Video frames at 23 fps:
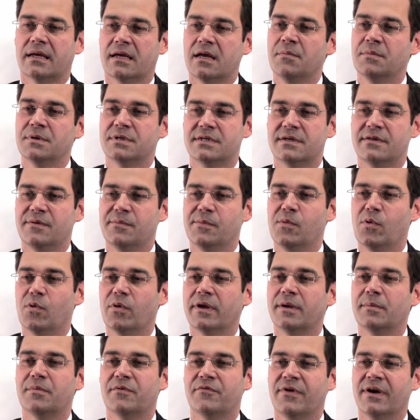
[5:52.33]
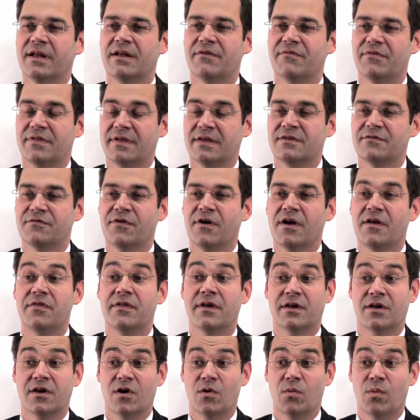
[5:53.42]
come and see them in the morning, provide everything's fine, they
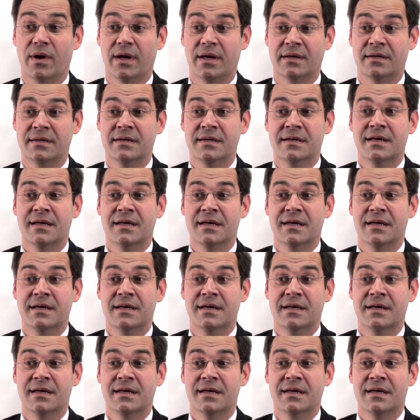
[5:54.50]
go away.